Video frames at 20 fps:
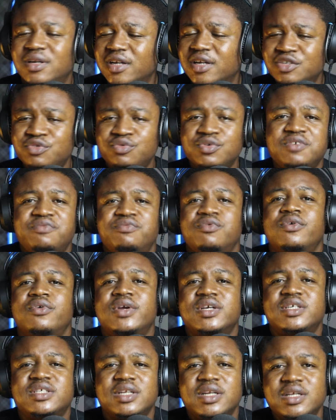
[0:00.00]
Let's trade
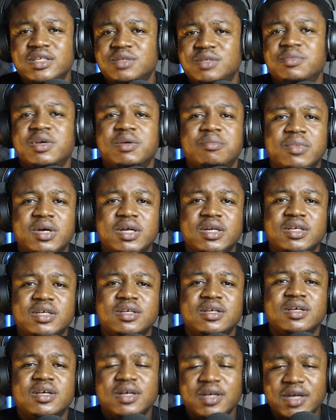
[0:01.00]
Forex, let's make money,
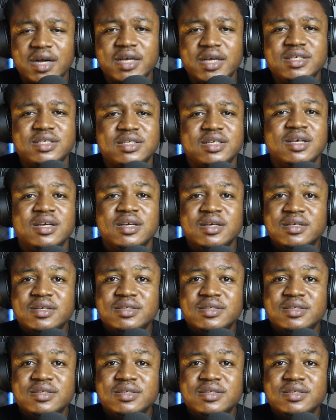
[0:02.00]
guys.